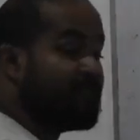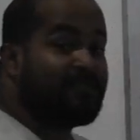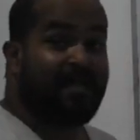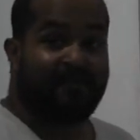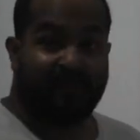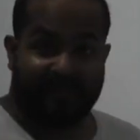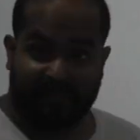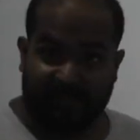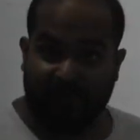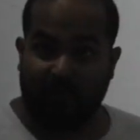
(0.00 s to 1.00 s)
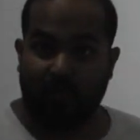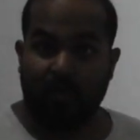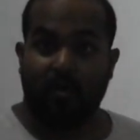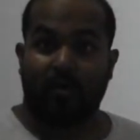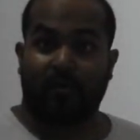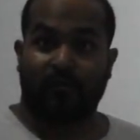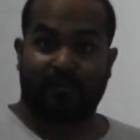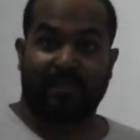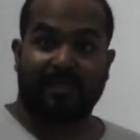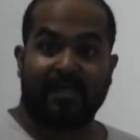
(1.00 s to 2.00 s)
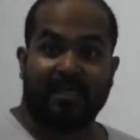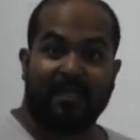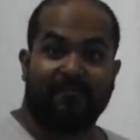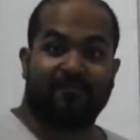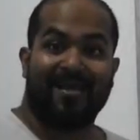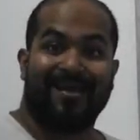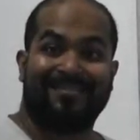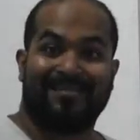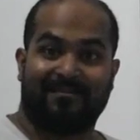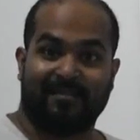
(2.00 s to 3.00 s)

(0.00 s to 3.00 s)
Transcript: the Chadwick score to see if there is a